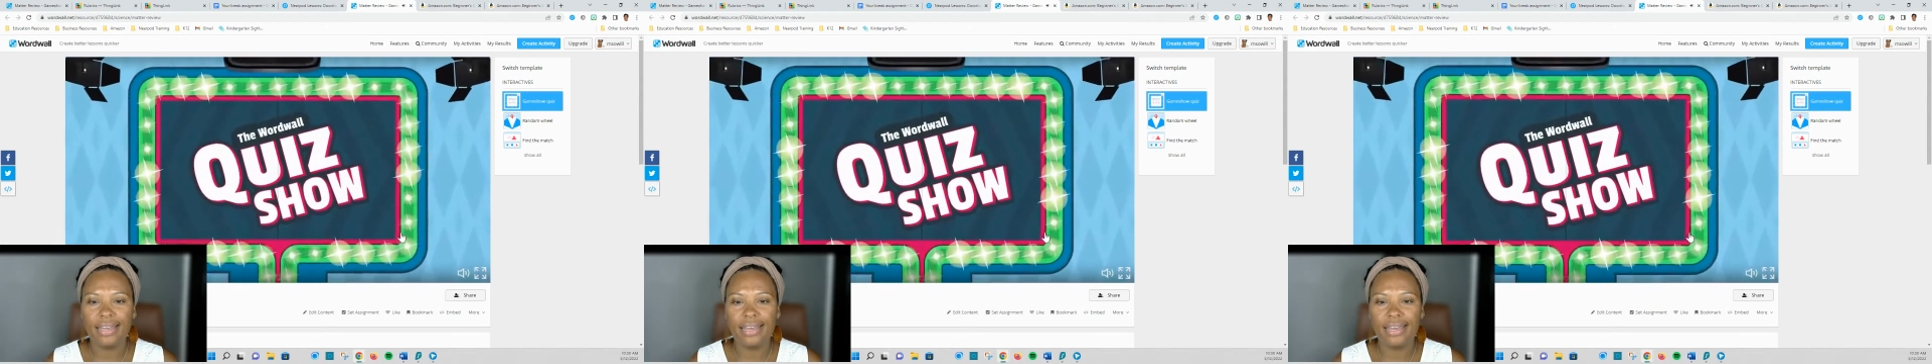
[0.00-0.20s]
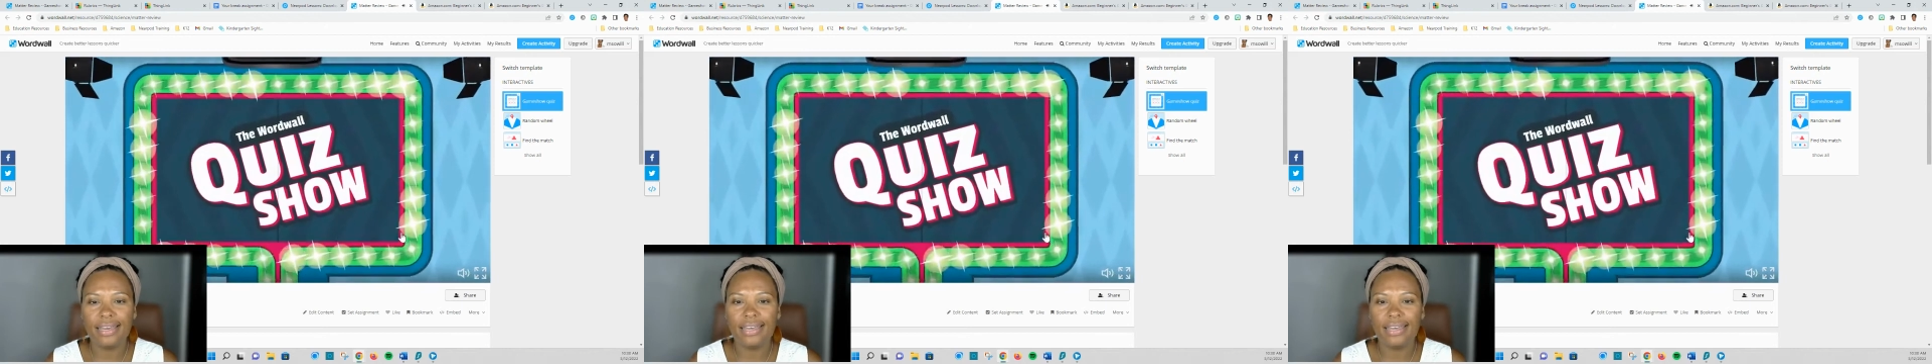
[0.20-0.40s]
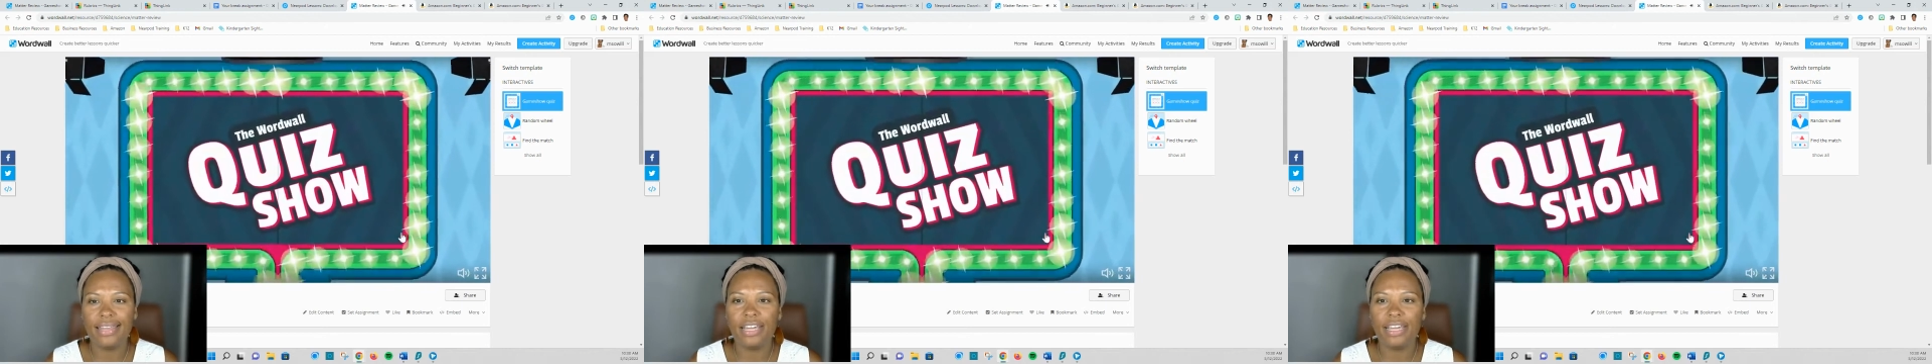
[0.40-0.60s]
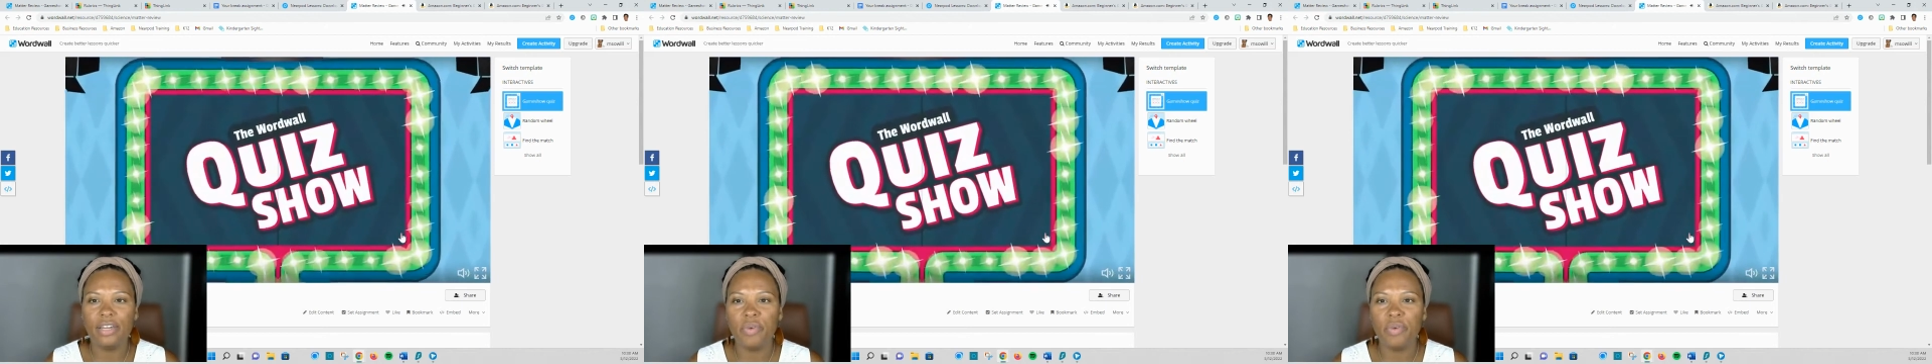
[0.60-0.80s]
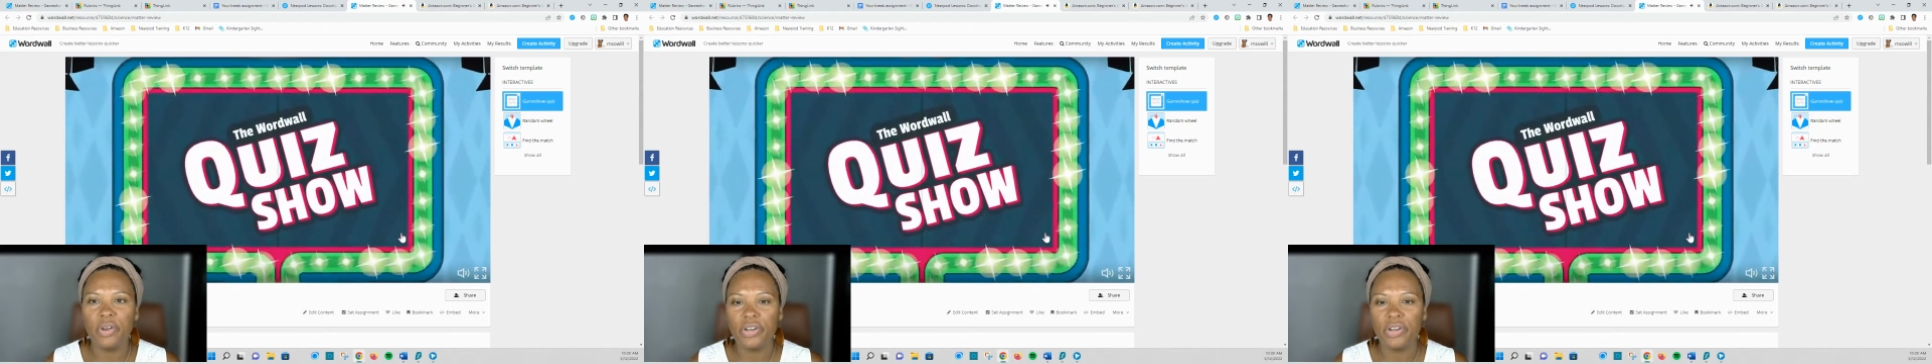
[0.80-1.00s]
and they
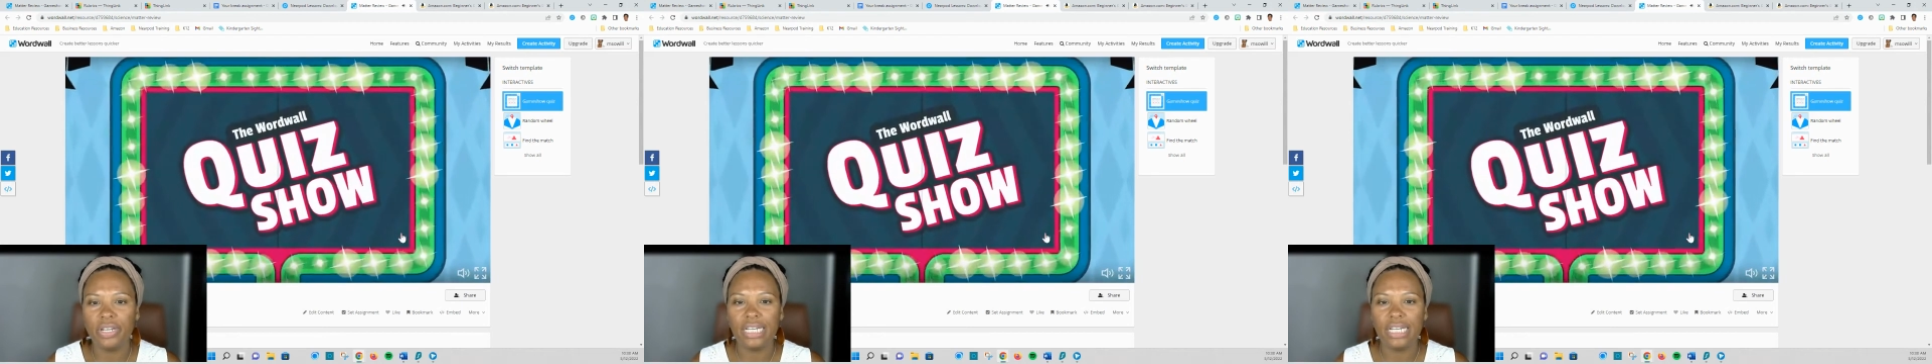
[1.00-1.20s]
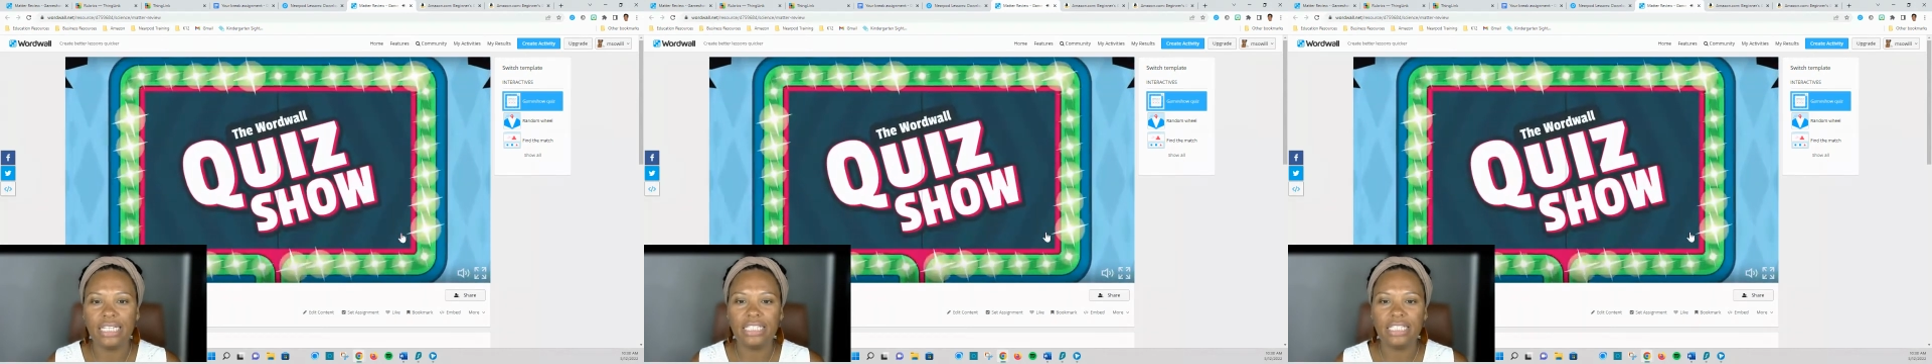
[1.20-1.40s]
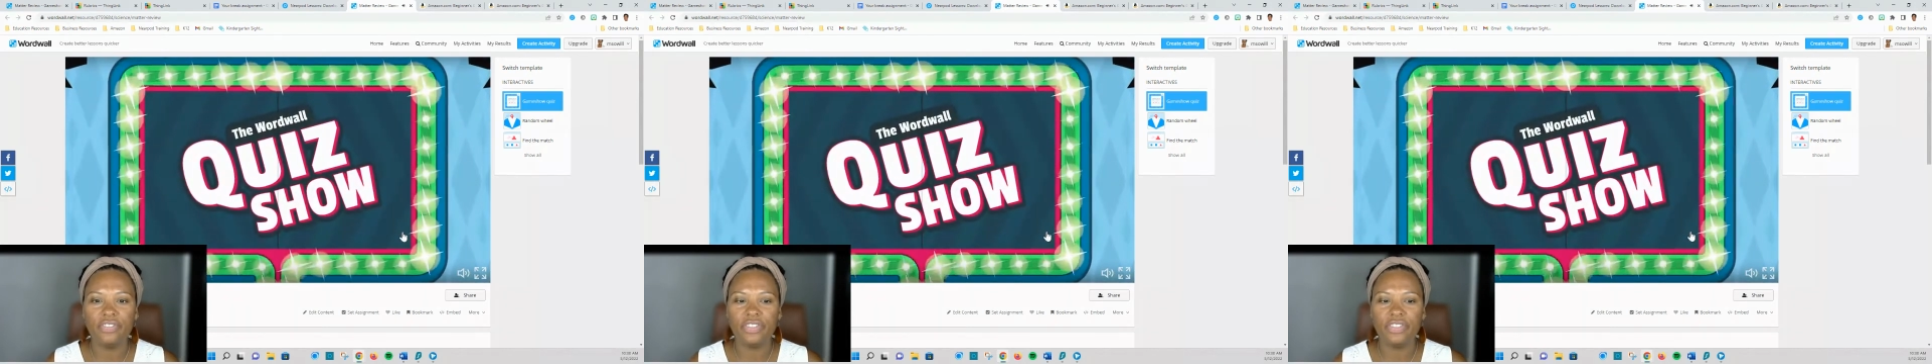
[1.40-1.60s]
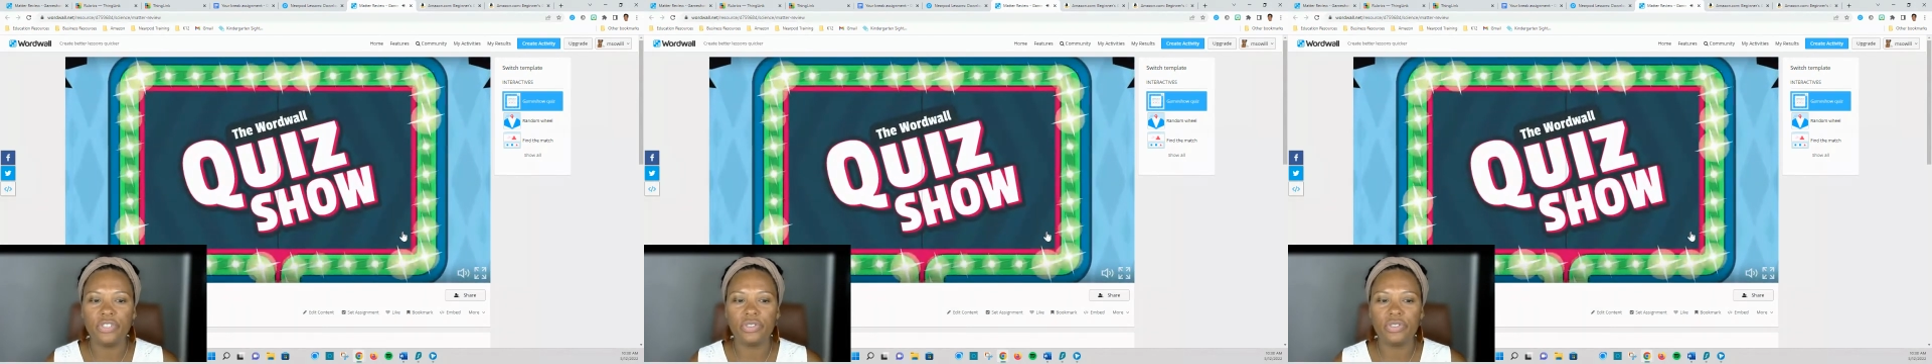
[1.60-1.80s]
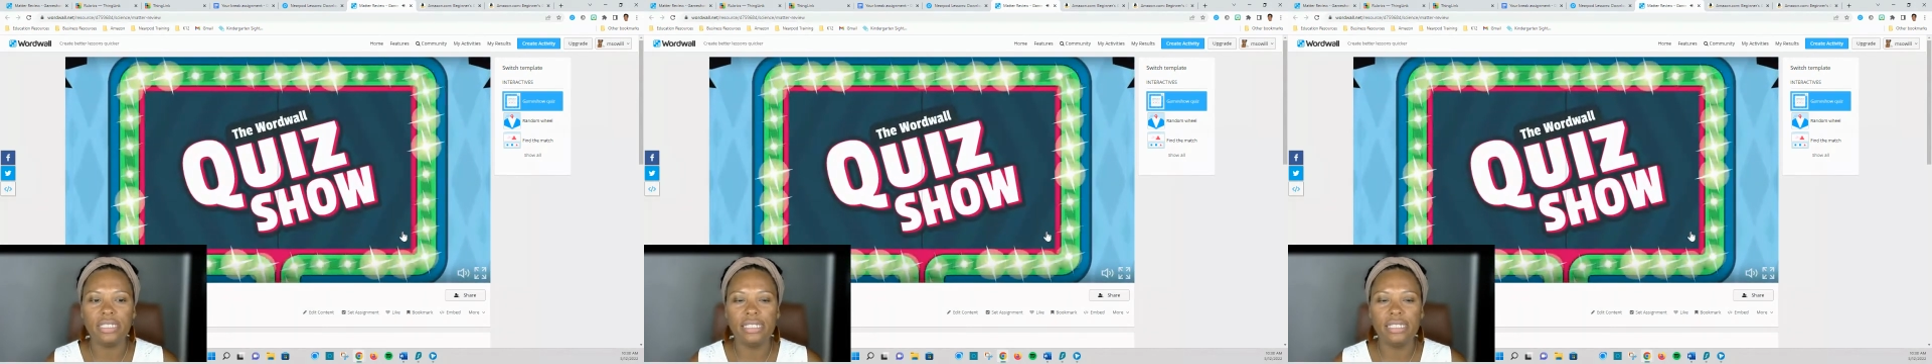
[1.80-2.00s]
could work on it
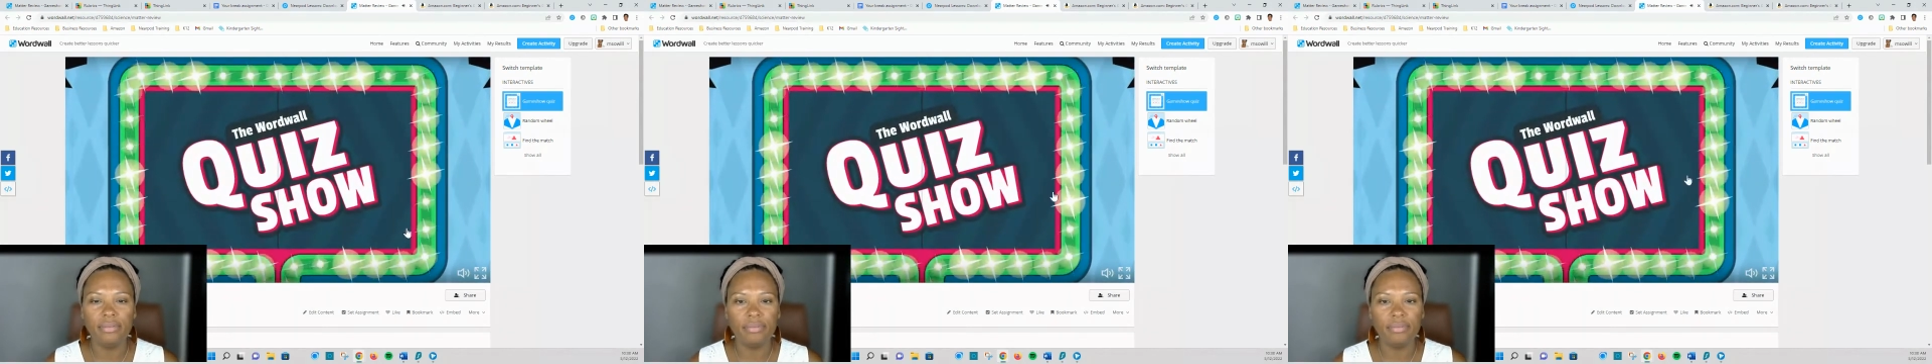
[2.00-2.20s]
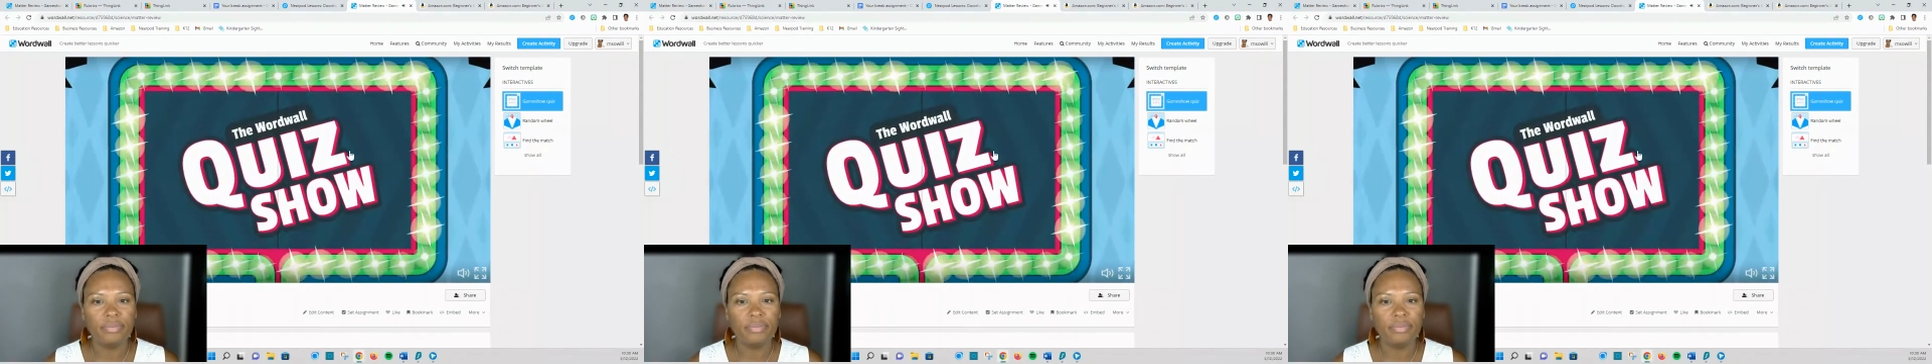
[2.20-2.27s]
individually